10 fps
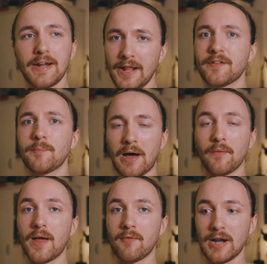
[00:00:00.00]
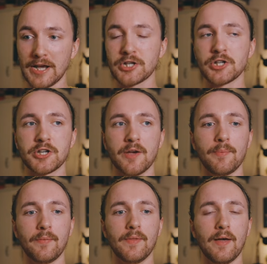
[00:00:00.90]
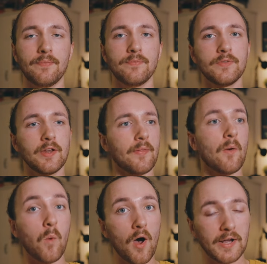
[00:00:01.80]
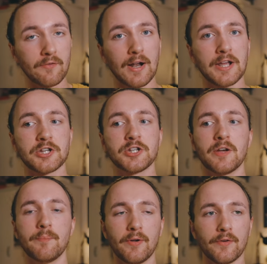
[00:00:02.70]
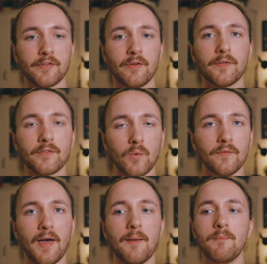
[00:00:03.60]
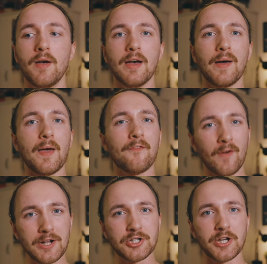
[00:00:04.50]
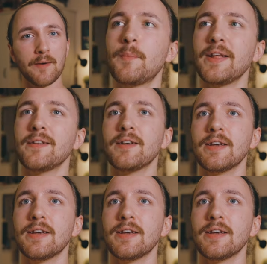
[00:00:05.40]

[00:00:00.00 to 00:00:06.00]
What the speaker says: It is about their relationship and you know, their working relationship, but also the two of them and their friendship. But it